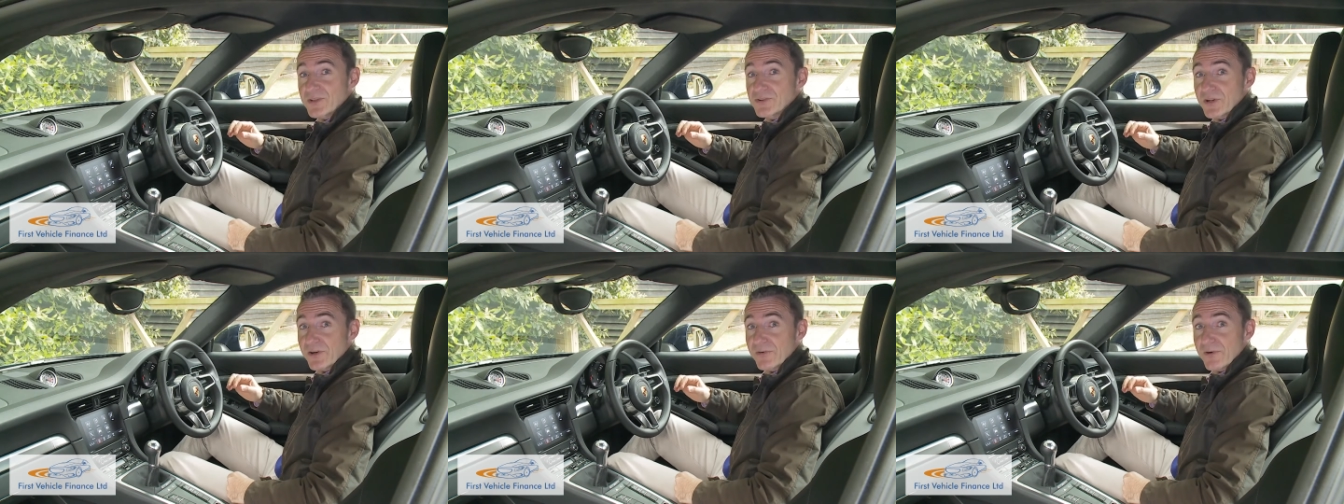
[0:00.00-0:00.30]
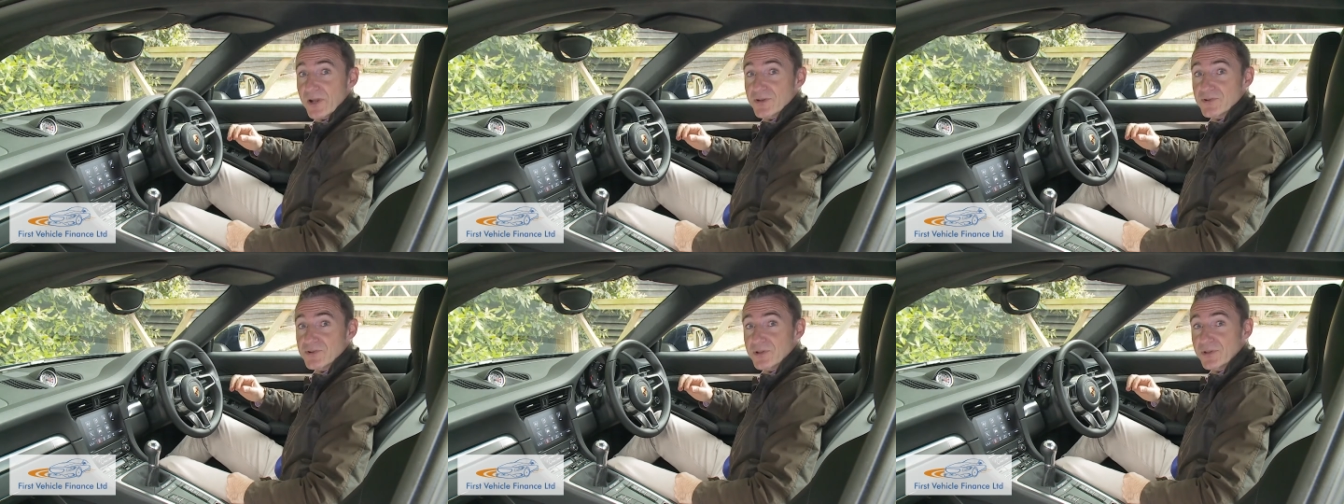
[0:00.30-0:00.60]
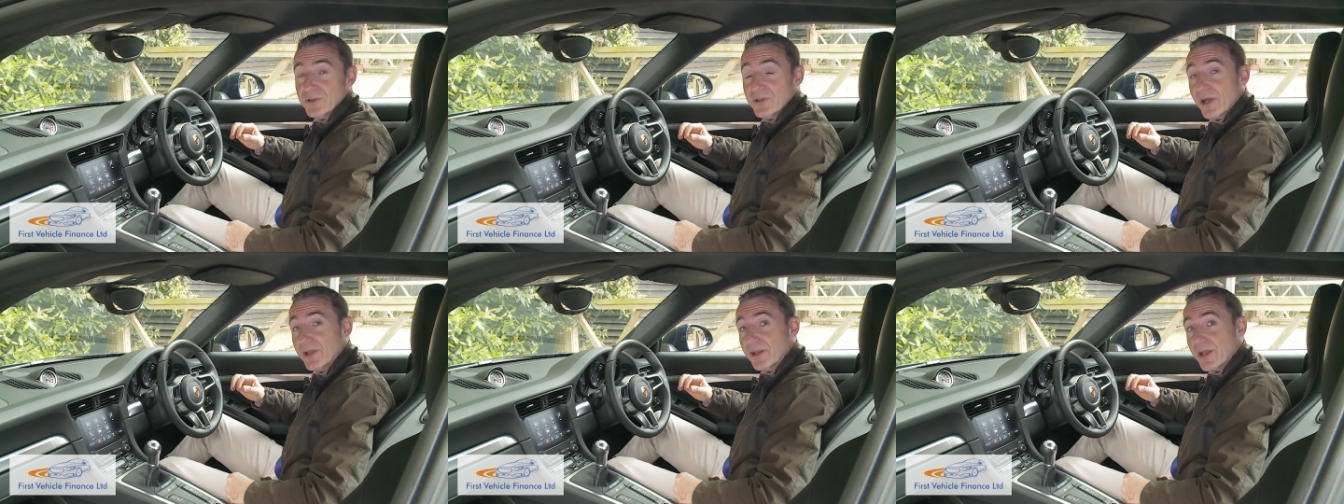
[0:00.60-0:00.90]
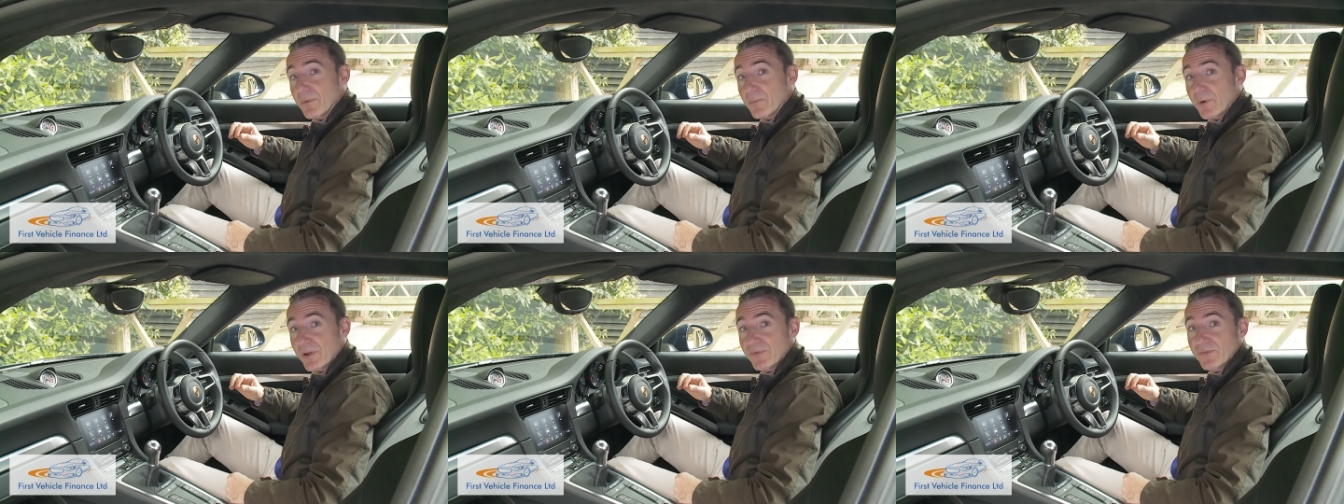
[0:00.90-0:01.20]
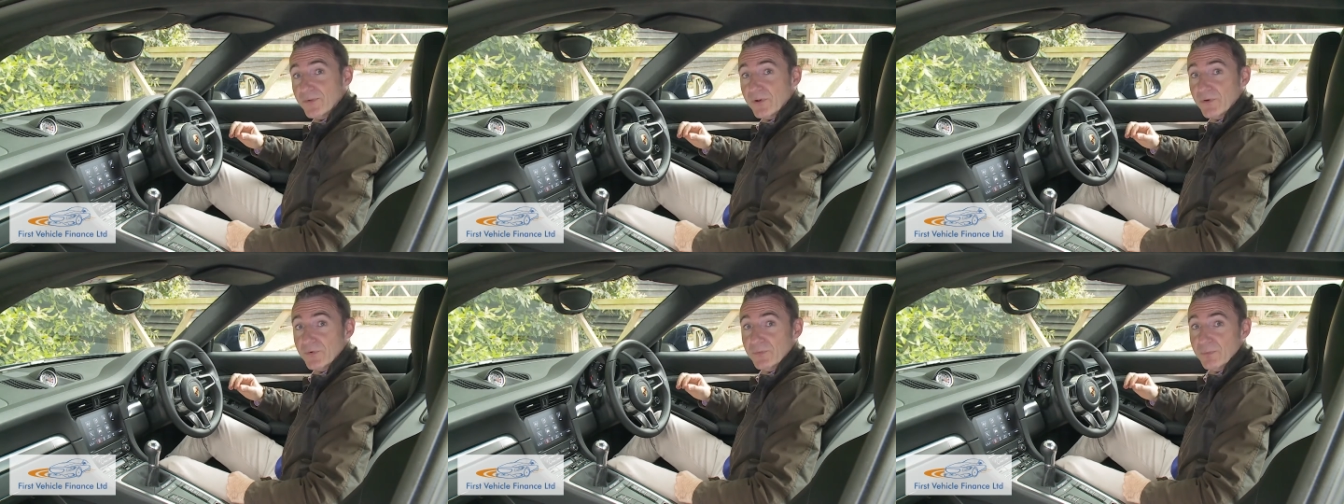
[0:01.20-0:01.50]
generation 991
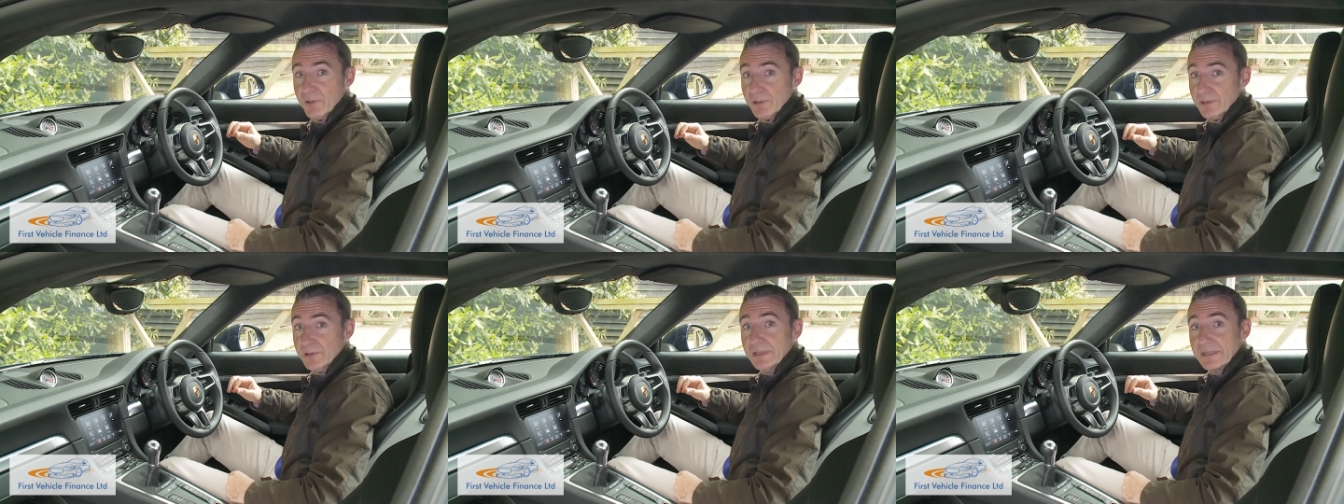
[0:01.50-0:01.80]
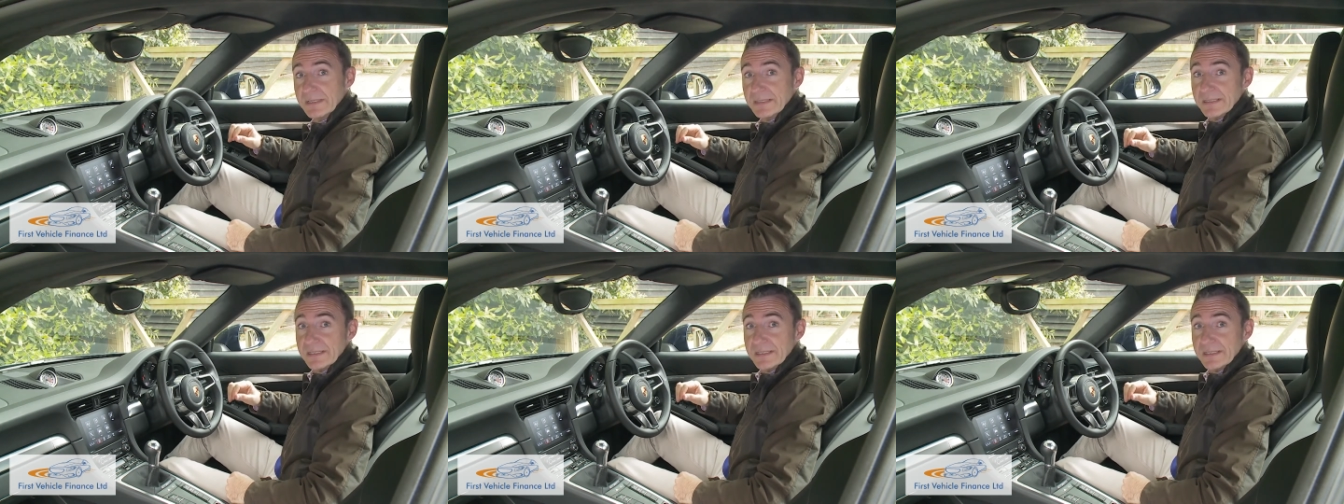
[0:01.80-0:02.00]
series model.